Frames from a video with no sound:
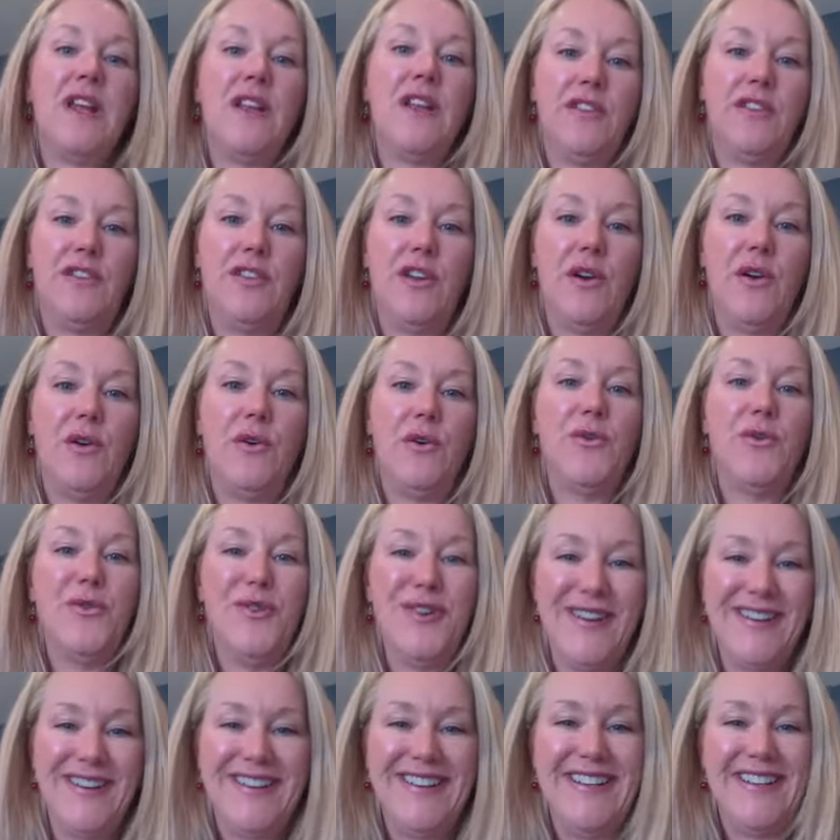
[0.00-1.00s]
So
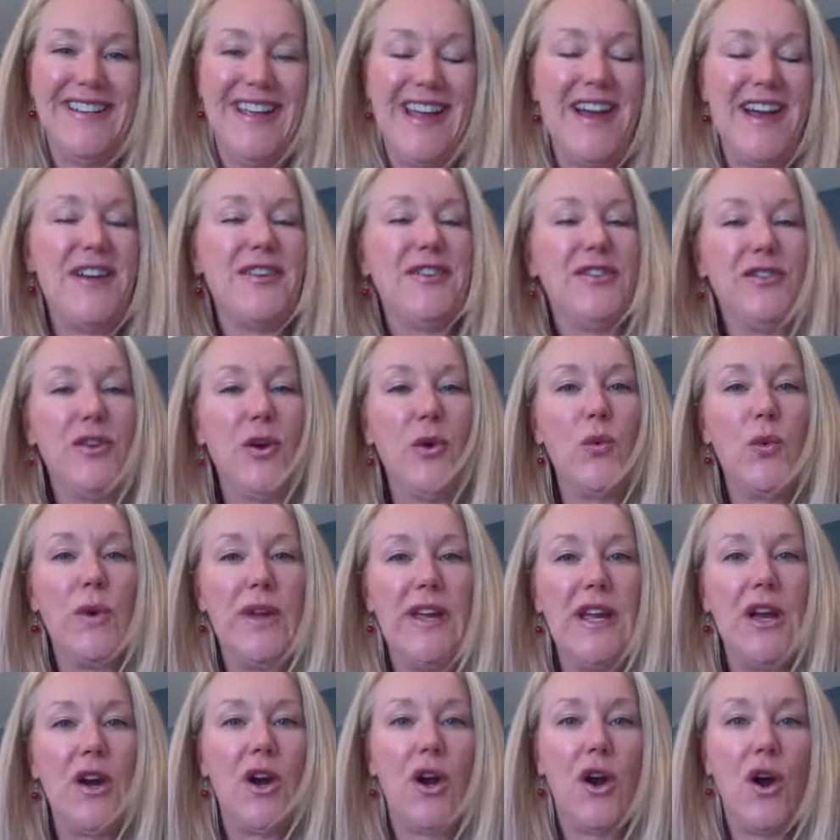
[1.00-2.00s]
yeah, so
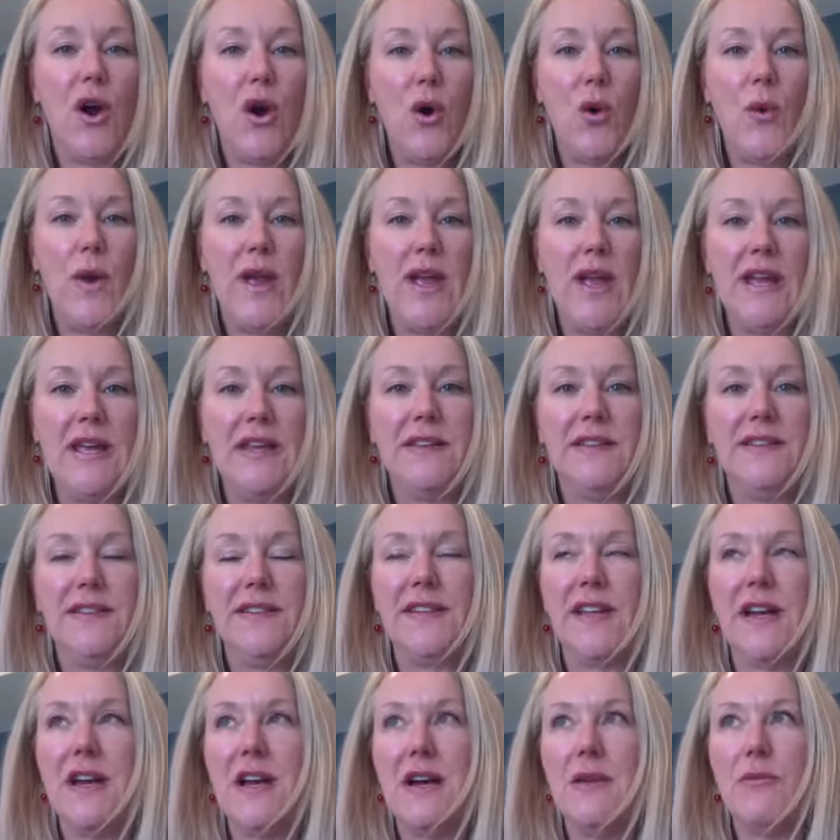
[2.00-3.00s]
we always
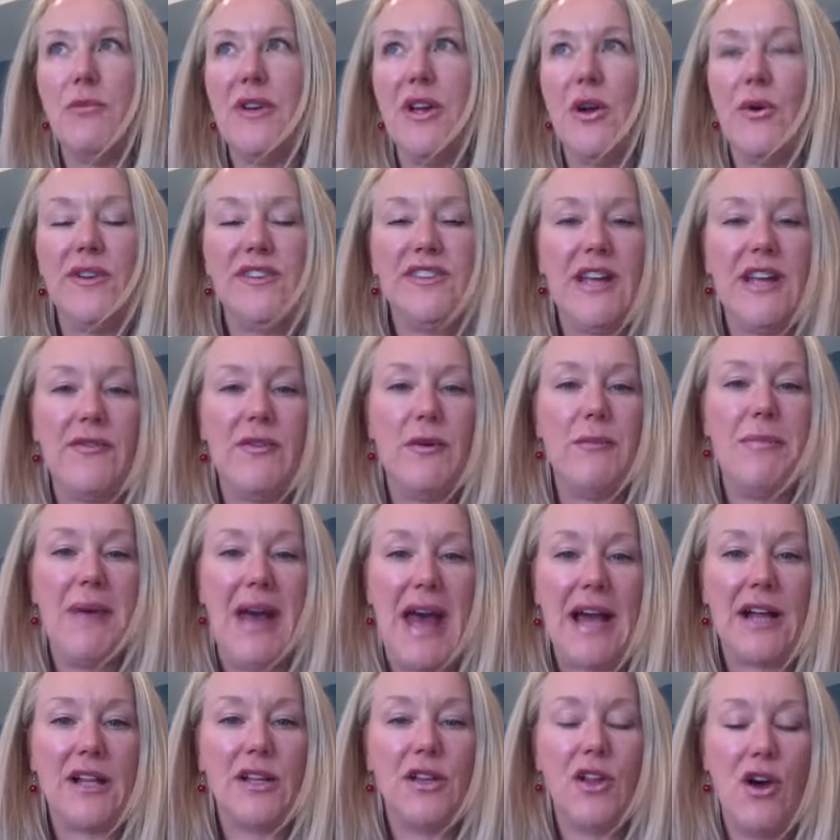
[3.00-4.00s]
have a
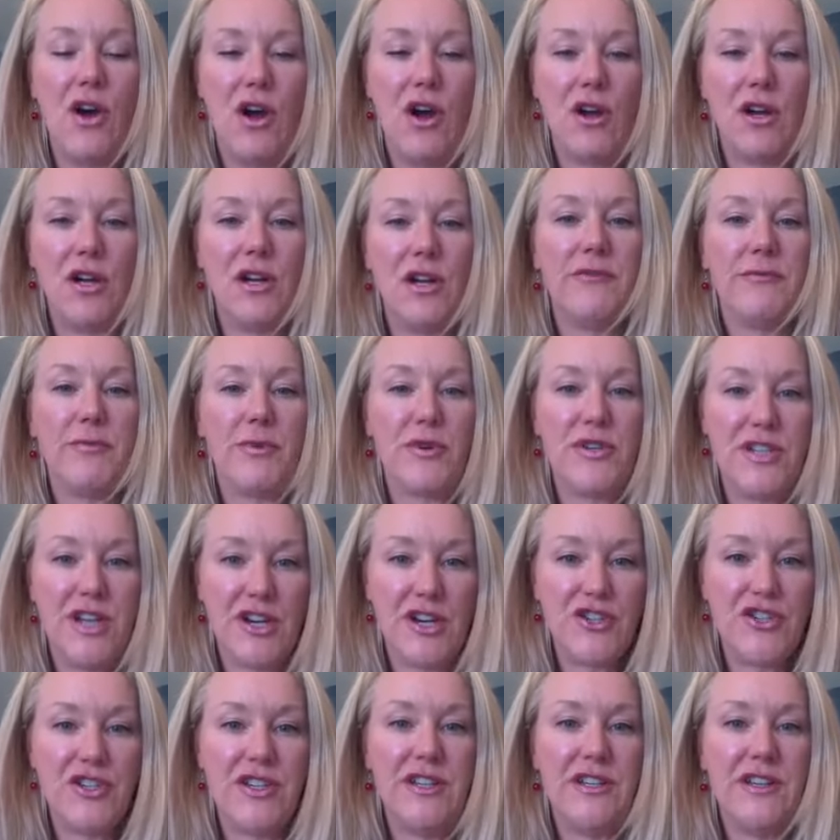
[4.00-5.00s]
backlog of
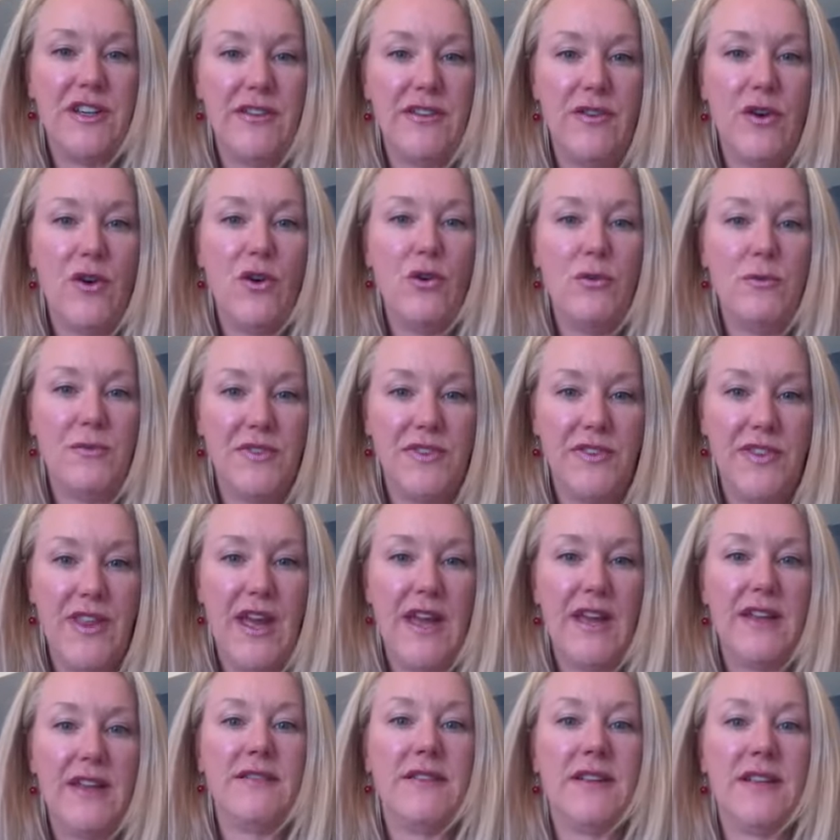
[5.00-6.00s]
production of homes
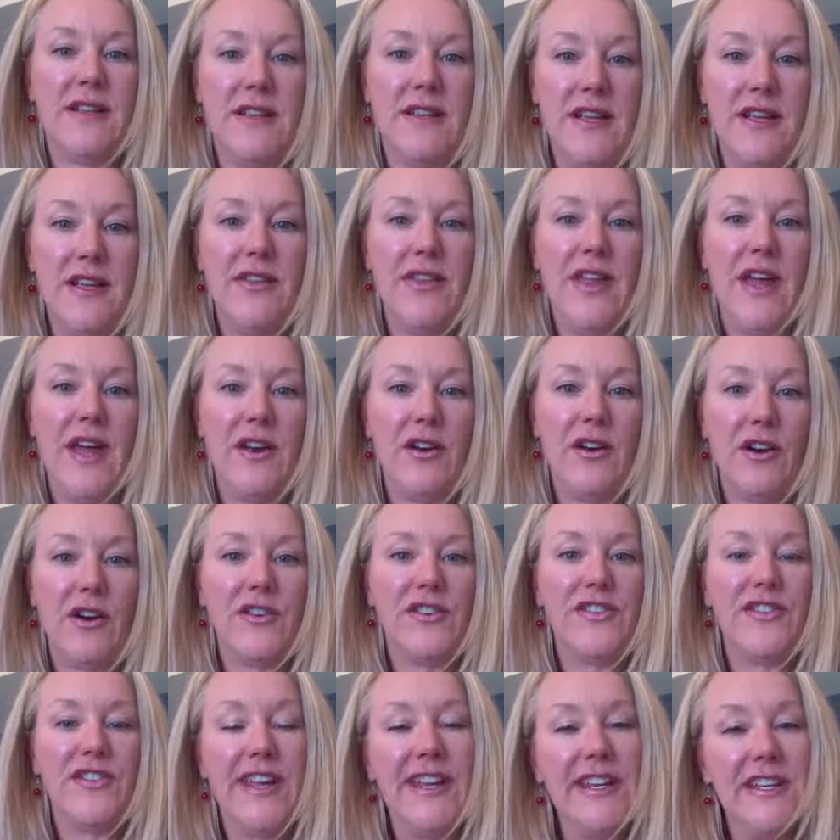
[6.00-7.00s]
that are
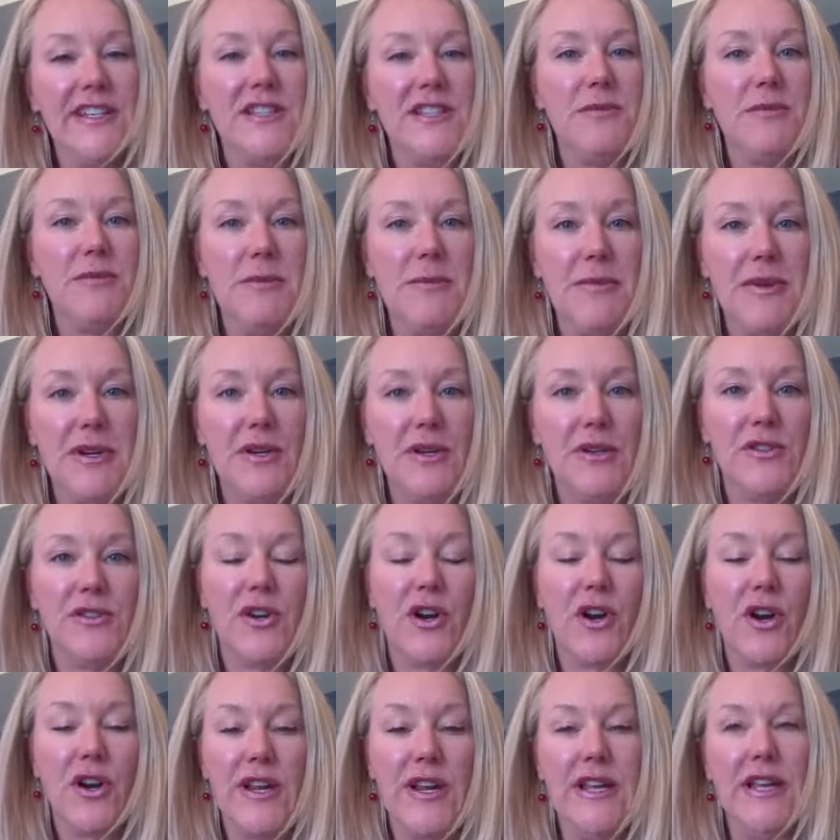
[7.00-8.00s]
slated to be built,
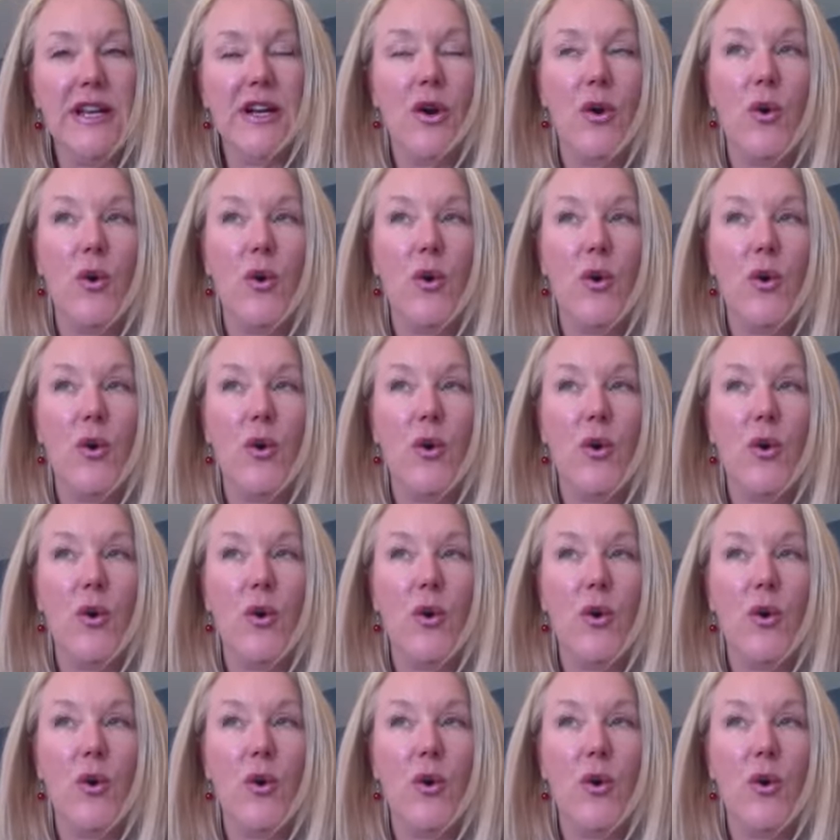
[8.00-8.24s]
we